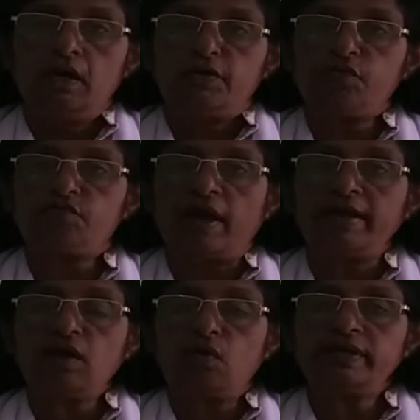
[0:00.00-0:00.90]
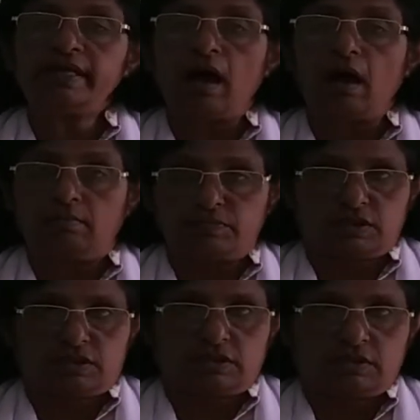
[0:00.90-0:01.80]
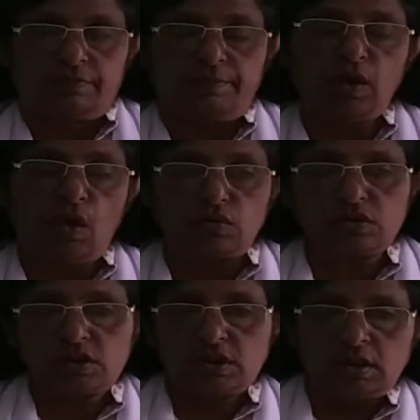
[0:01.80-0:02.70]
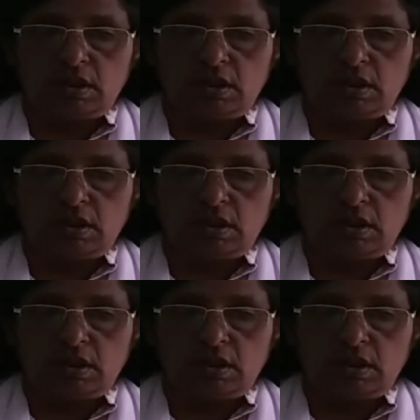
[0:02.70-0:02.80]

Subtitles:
To find out the arms. Because